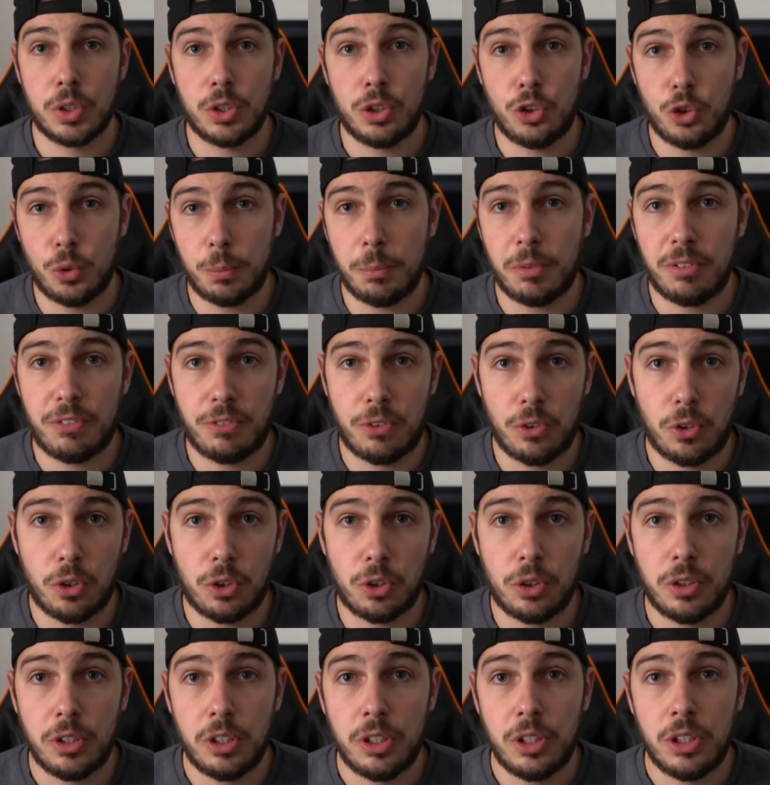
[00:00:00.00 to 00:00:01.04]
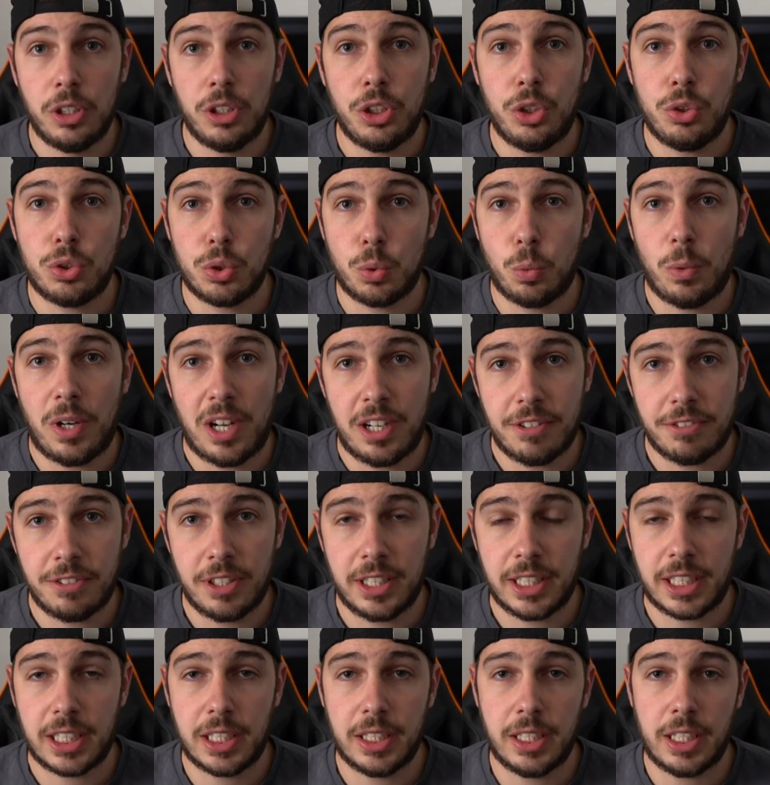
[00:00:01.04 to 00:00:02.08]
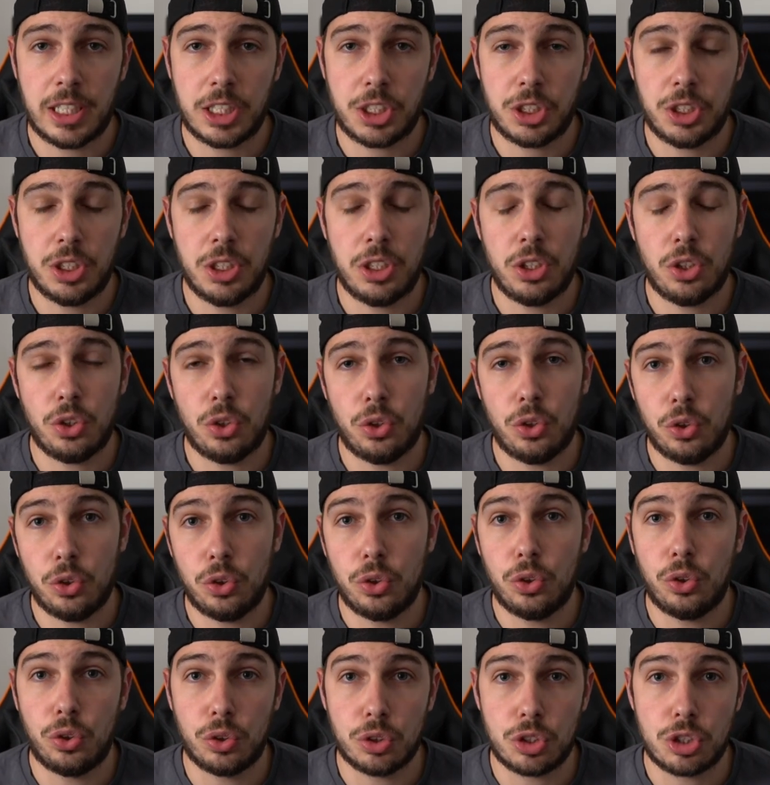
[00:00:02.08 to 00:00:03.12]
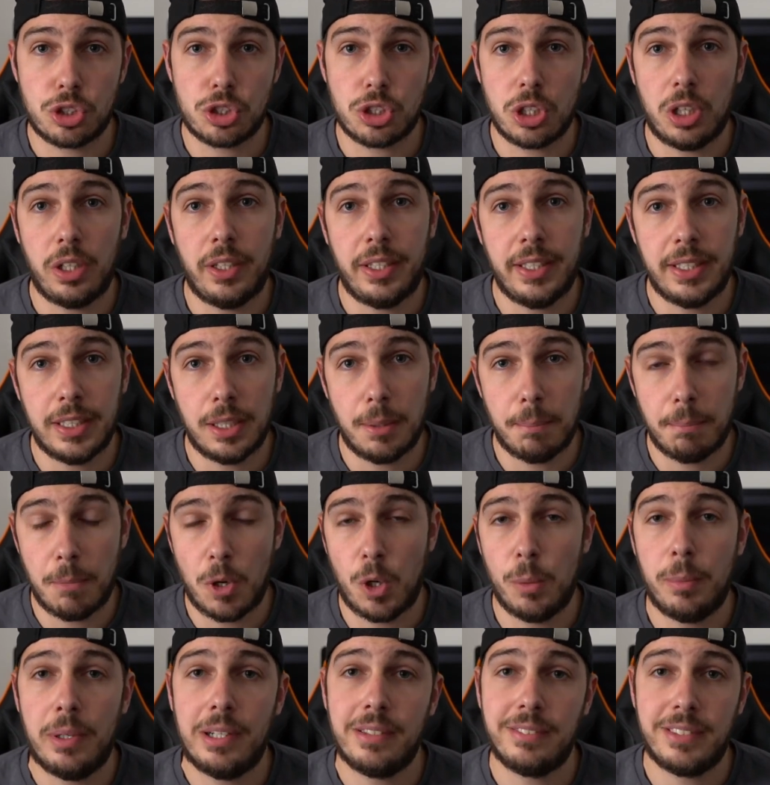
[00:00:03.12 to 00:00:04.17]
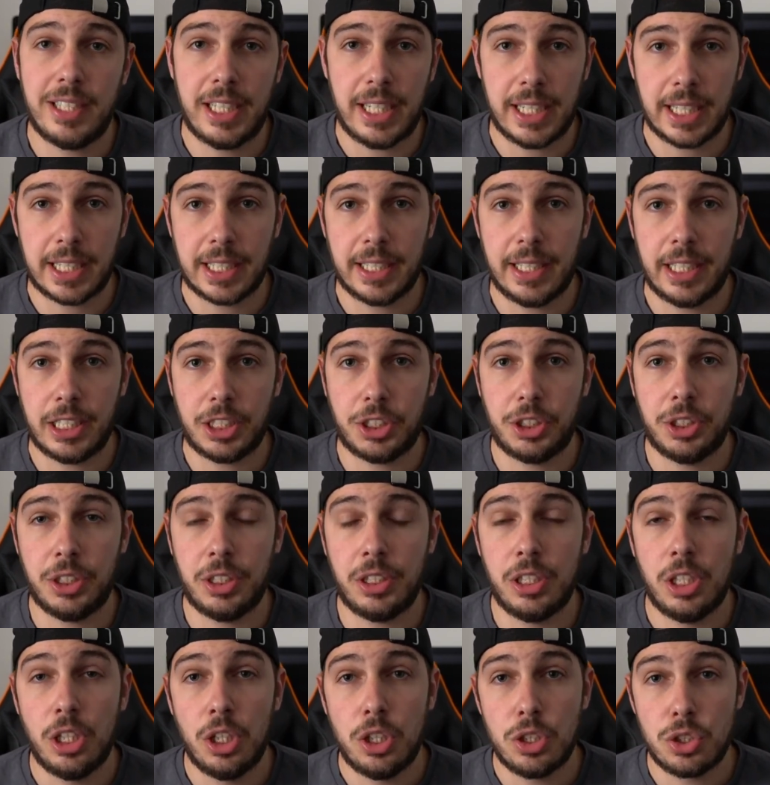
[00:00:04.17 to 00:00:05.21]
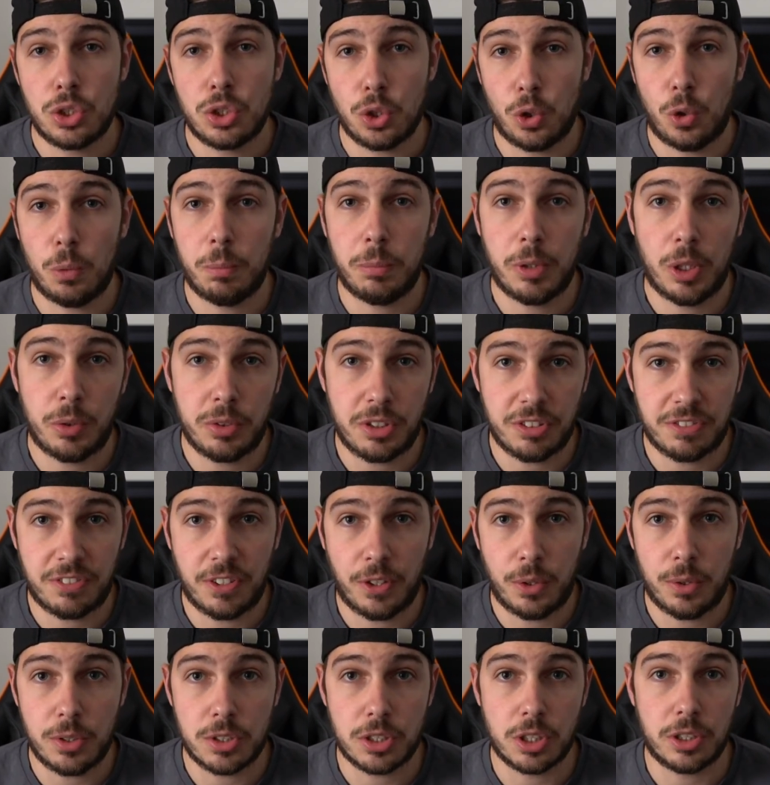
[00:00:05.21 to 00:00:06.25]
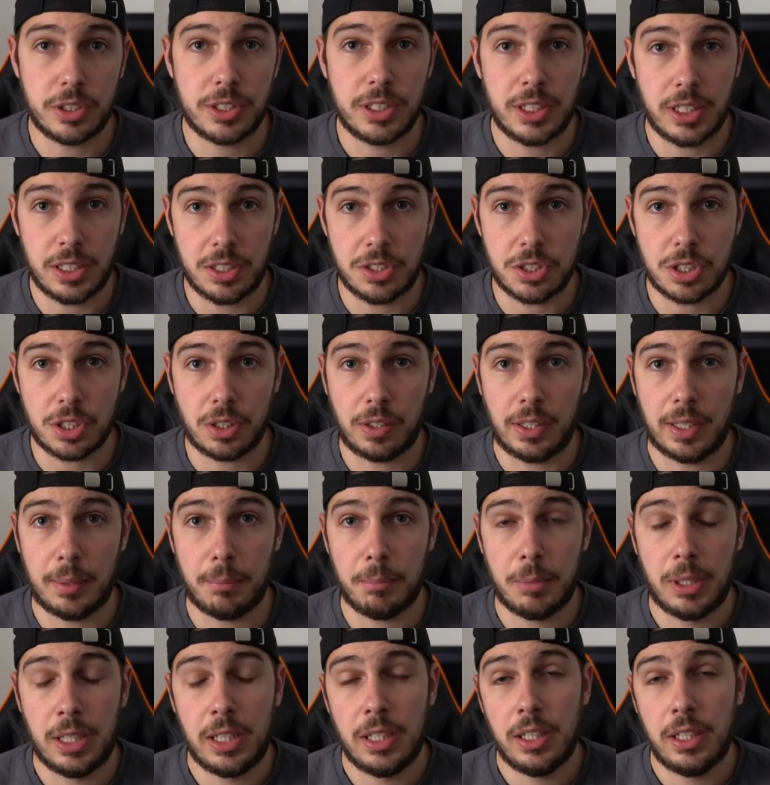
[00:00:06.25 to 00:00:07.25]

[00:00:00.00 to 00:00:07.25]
Number 4, use a Wi-Fi connection or solid mobile data connection to upload your photos onto Instagram.